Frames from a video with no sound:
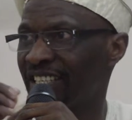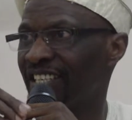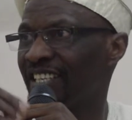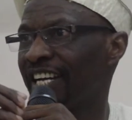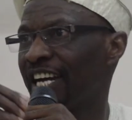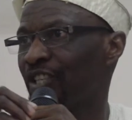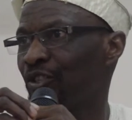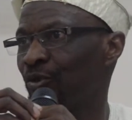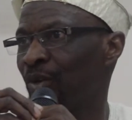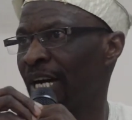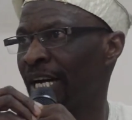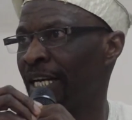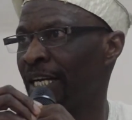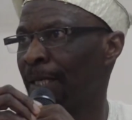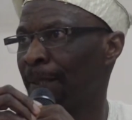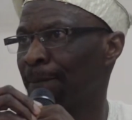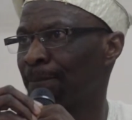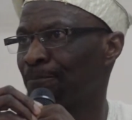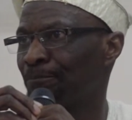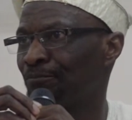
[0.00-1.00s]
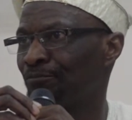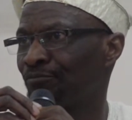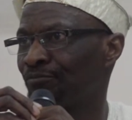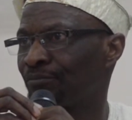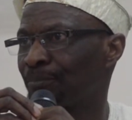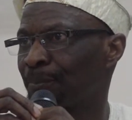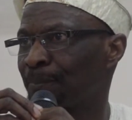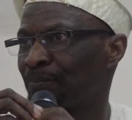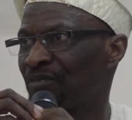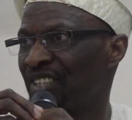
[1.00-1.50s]
gradually.
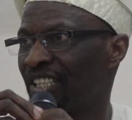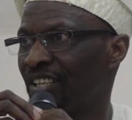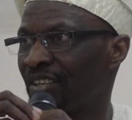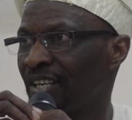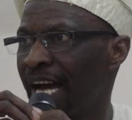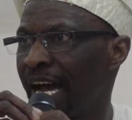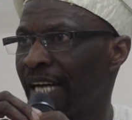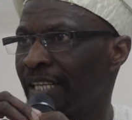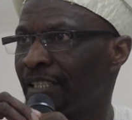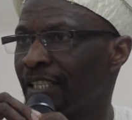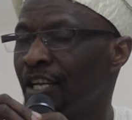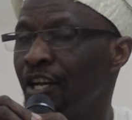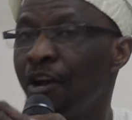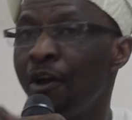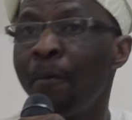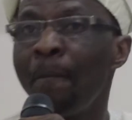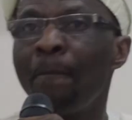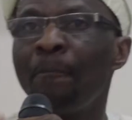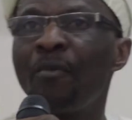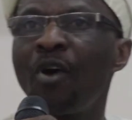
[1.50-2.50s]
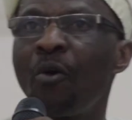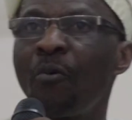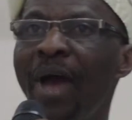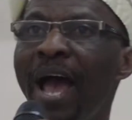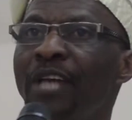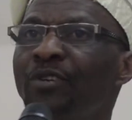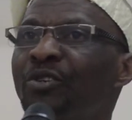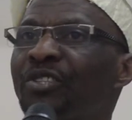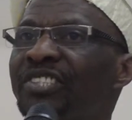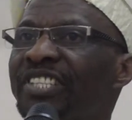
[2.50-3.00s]
Right? But when
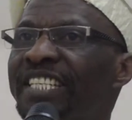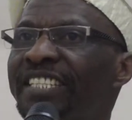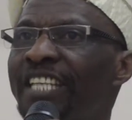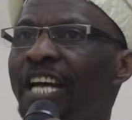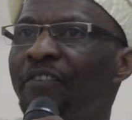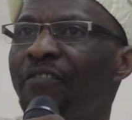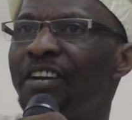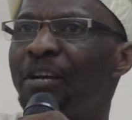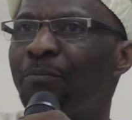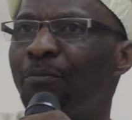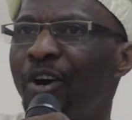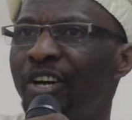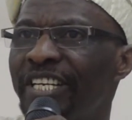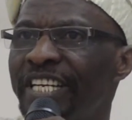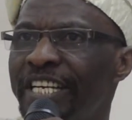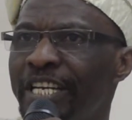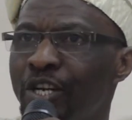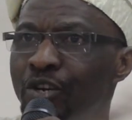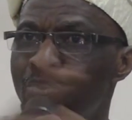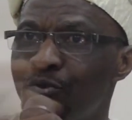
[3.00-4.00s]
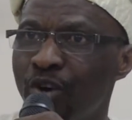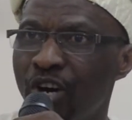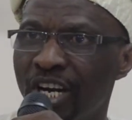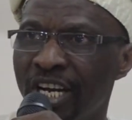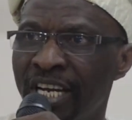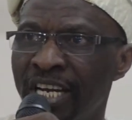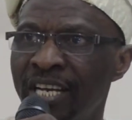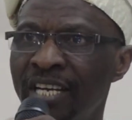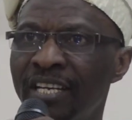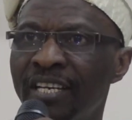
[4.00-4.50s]
you treat everybody
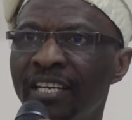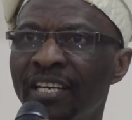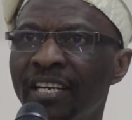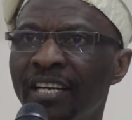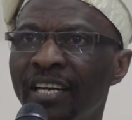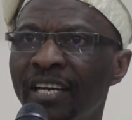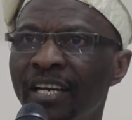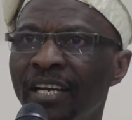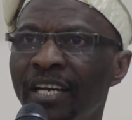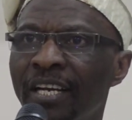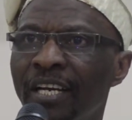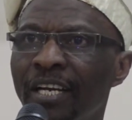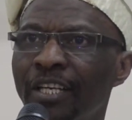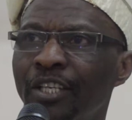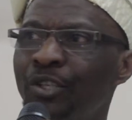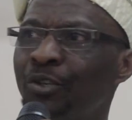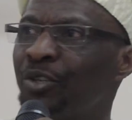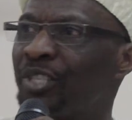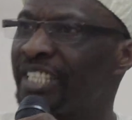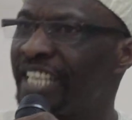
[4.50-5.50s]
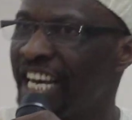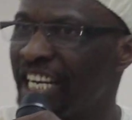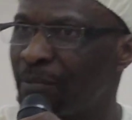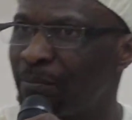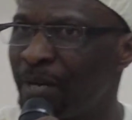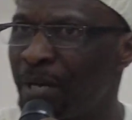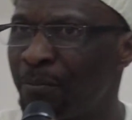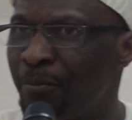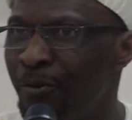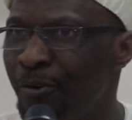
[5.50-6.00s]
equally, you shake
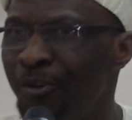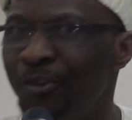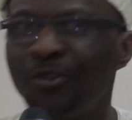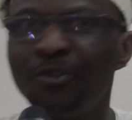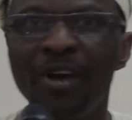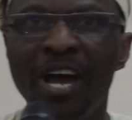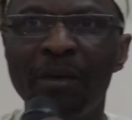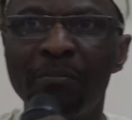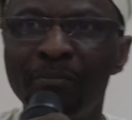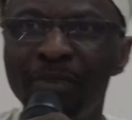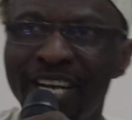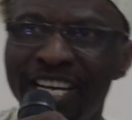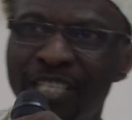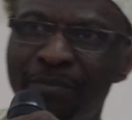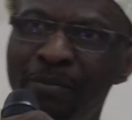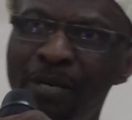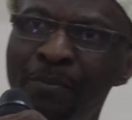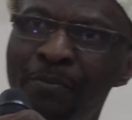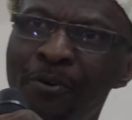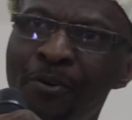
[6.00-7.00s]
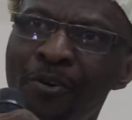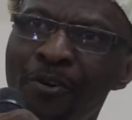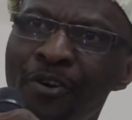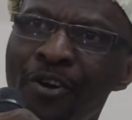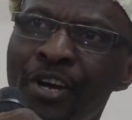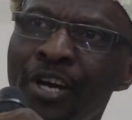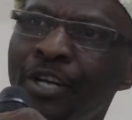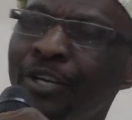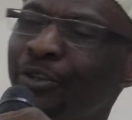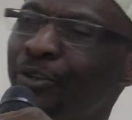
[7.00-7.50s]
people, you embrace people,
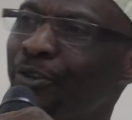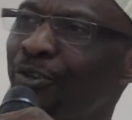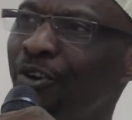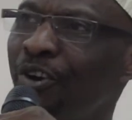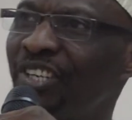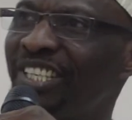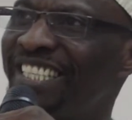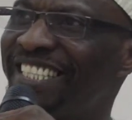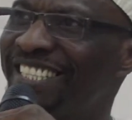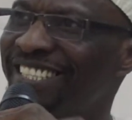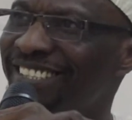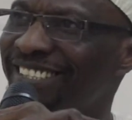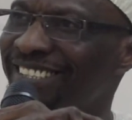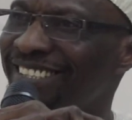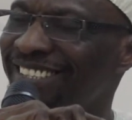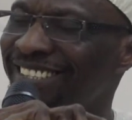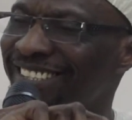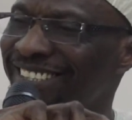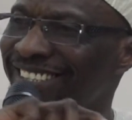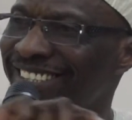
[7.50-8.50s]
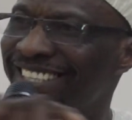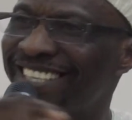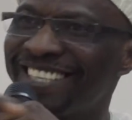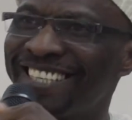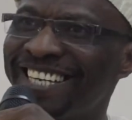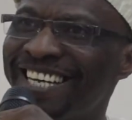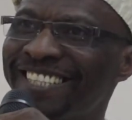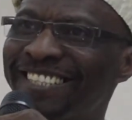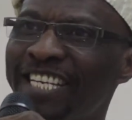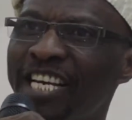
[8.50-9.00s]
you don't
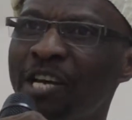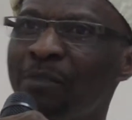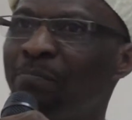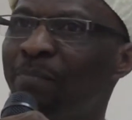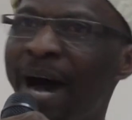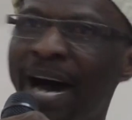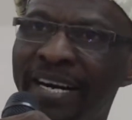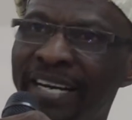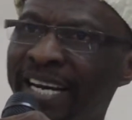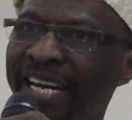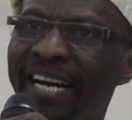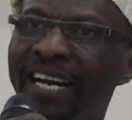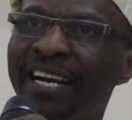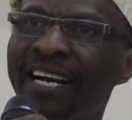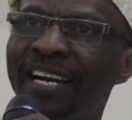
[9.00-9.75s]
create a barrier,